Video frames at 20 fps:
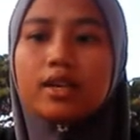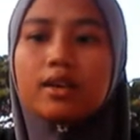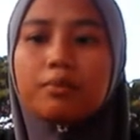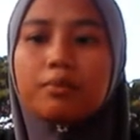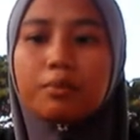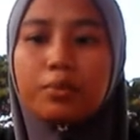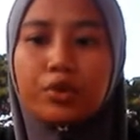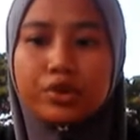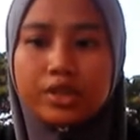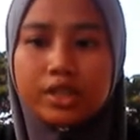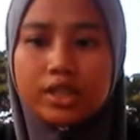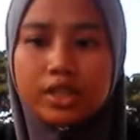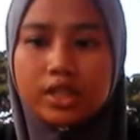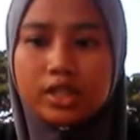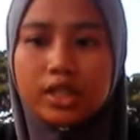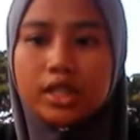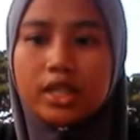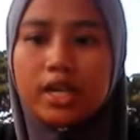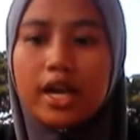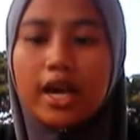
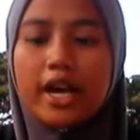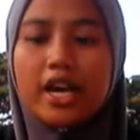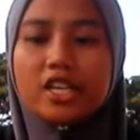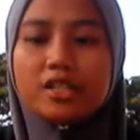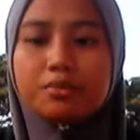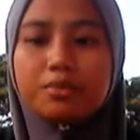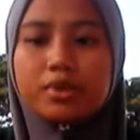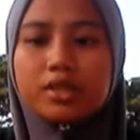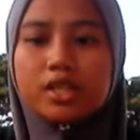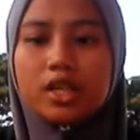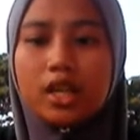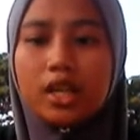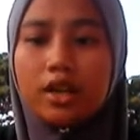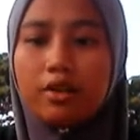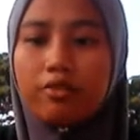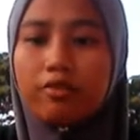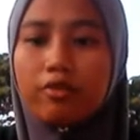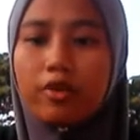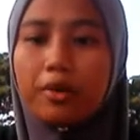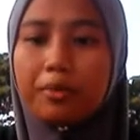position, especially
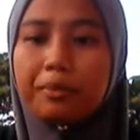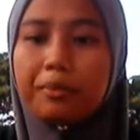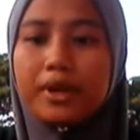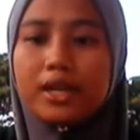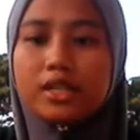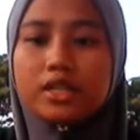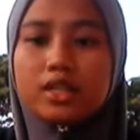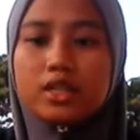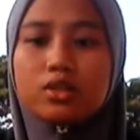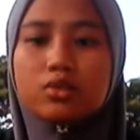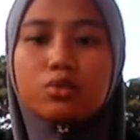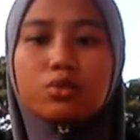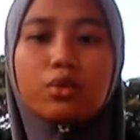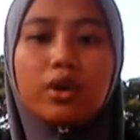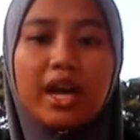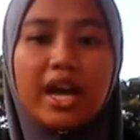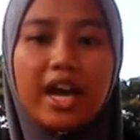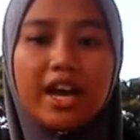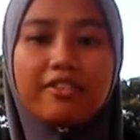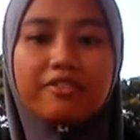for patients who
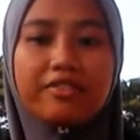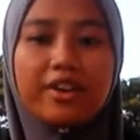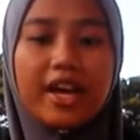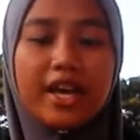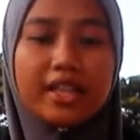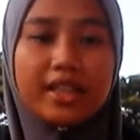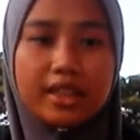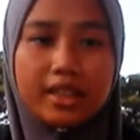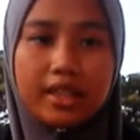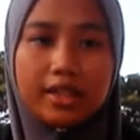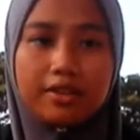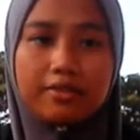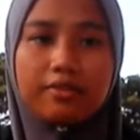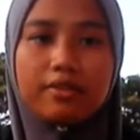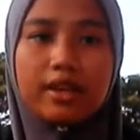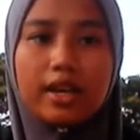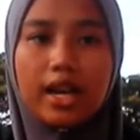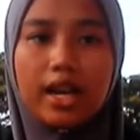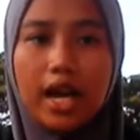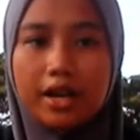have active
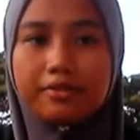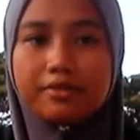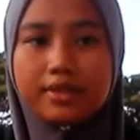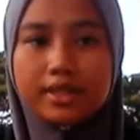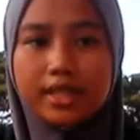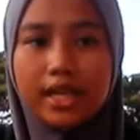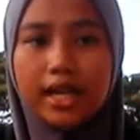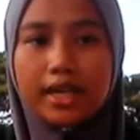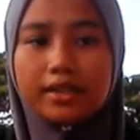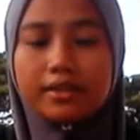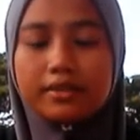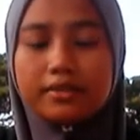lifestyle.